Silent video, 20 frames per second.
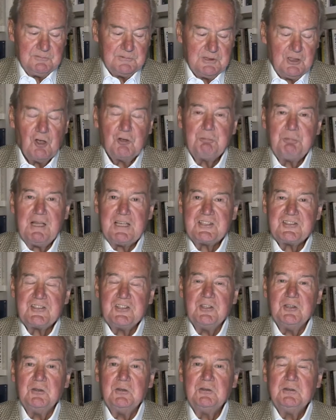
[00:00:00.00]
God bless
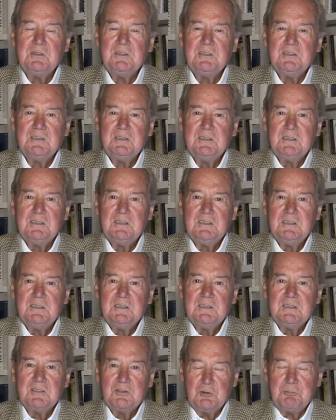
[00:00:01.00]
you.
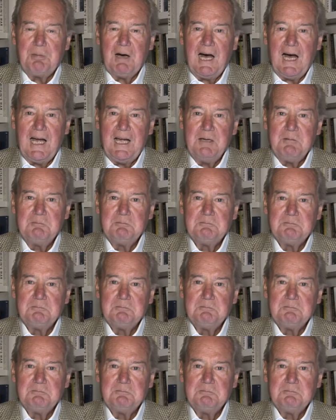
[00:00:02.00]
Goodbye."